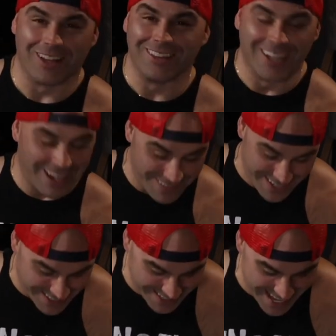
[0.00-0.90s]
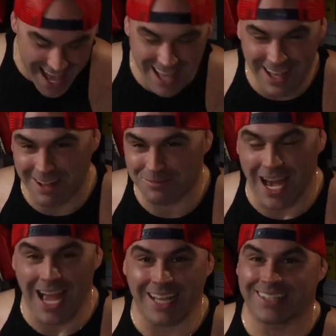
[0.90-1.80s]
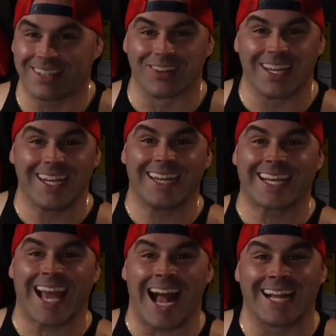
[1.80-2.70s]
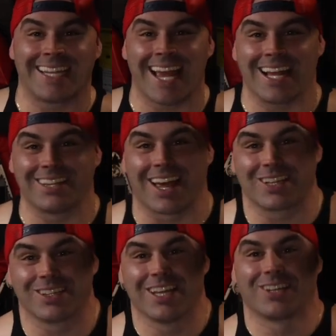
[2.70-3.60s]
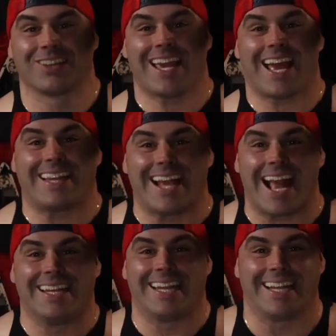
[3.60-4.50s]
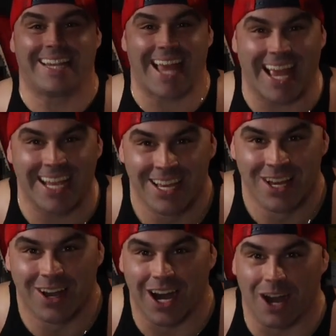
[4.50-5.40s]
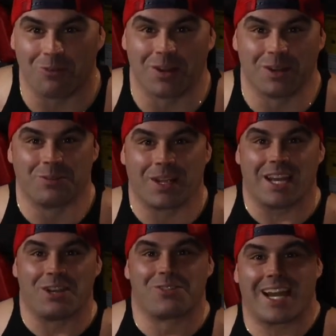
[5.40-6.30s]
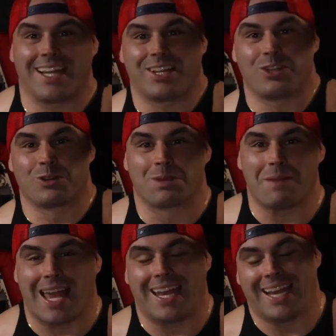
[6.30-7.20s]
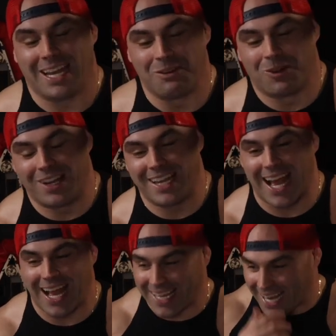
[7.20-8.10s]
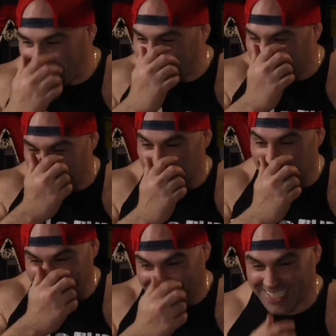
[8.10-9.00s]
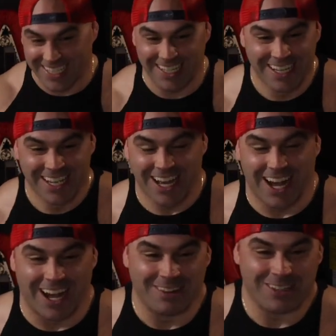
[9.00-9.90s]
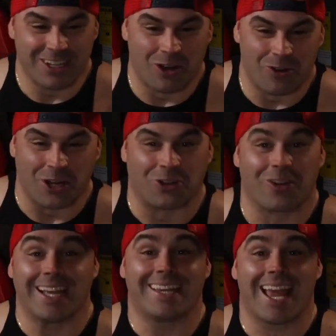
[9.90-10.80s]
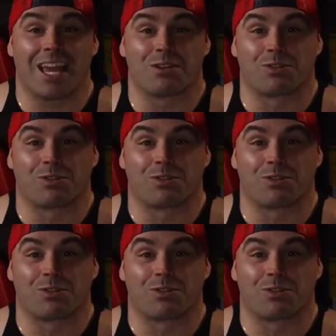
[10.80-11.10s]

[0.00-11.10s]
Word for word: lo love it. Yeah, I, I, deleted the content like literally at the end of the day uh, when getting ready to do some editing and whatnot, and I ended up deleting. Uh, you know, a great day of